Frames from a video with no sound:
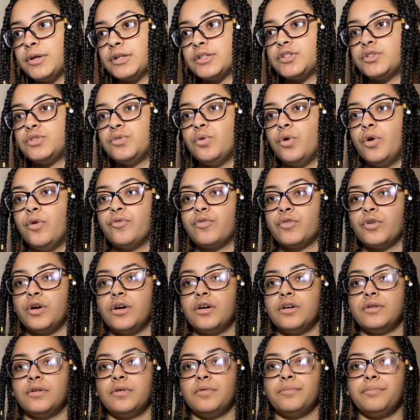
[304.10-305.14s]
to
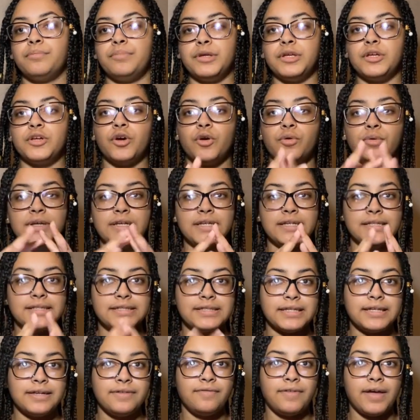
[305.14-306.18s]
overall be
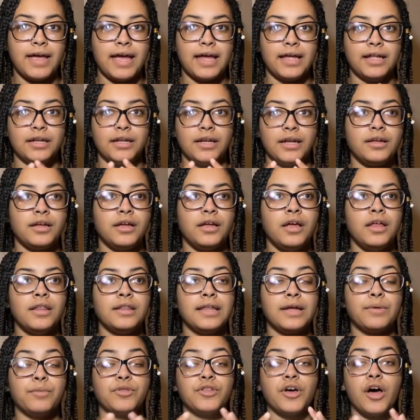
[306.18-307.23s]
cohesive, and
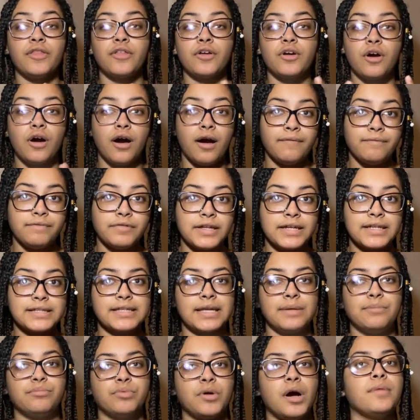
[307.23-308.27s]
like with all the conflicts
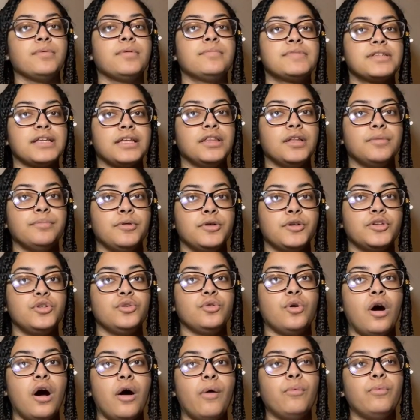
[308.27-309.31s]
and problems in the book, you
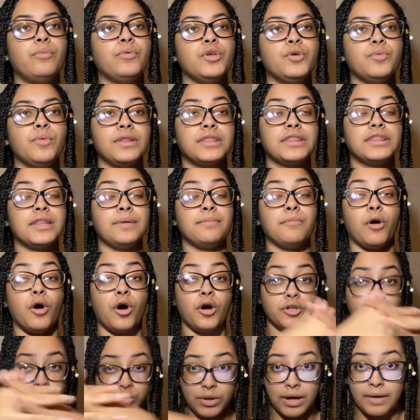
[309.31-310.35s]
want them
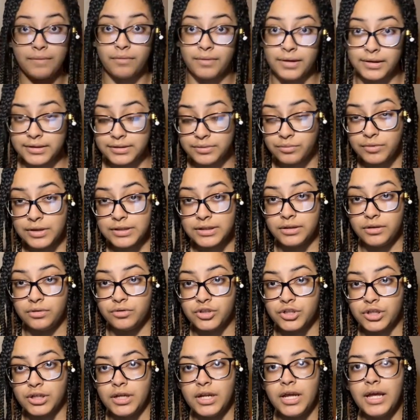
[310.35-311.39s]
all to have a
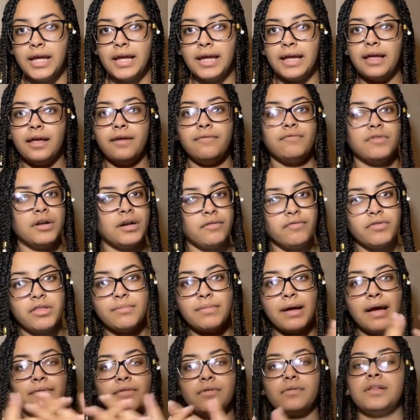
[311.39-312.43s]
resolution. If none of them
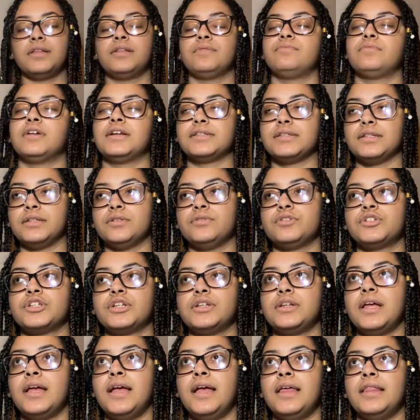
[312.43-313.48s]
have a
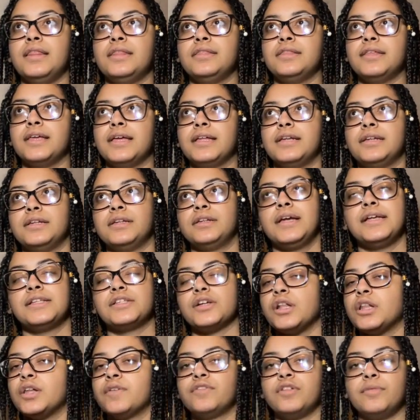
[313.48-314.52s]
resolution, then it's
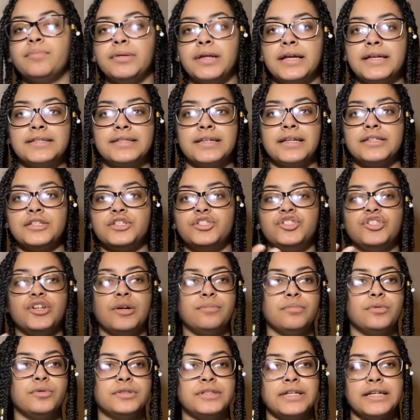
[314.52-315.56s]
all over the place, it's
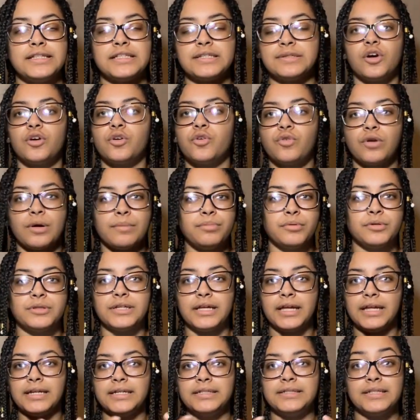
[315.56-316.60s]
jumbled, it's crumpled,
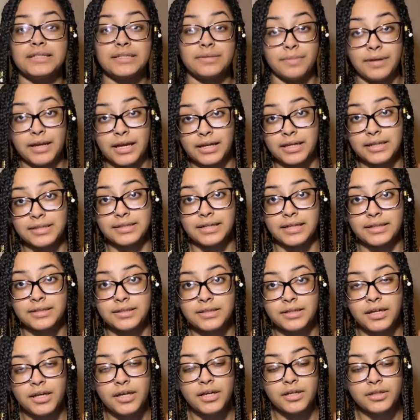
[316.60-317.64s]
and it doesn't make any sense.
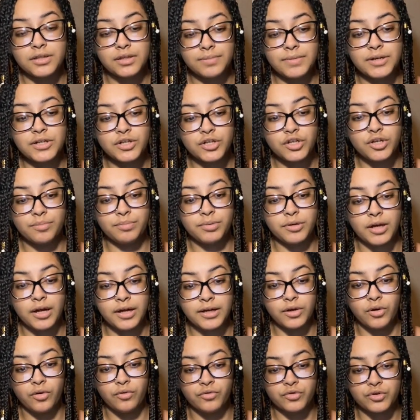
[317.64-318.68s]
So make sure your plot
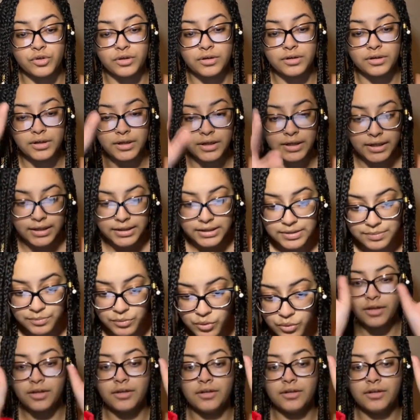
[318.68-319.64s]
overall is smooth.